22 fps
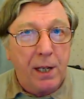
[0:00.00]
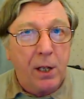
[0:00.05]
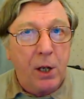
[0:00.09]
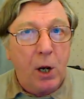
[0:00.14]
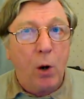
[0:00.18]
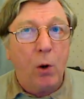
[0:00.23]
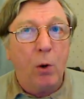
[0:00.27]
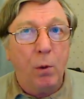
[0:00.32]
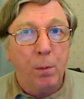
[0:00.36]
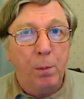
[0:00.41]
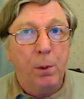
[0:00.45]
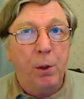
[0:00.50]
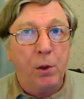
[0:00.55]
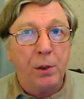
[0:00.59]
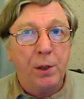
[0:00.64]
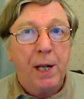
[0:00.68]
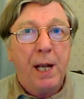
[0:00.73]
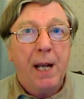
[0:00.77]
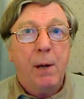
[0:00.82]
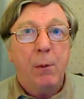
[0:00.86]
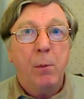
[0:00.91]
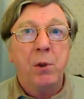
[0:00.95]
Cold
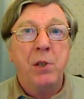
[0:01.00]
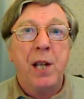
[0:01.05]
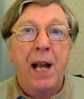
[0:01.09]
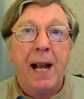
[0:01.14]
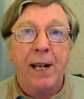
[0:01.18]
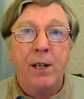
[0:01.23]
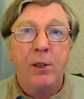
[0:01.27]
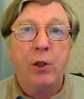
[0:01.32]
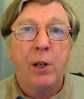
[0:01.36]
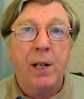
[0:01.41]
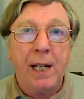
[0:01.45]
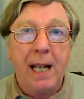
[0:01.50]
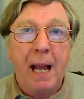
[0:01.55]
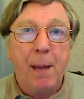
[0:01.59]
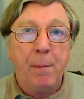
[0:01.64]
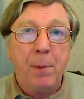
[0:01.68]
Blood, was actually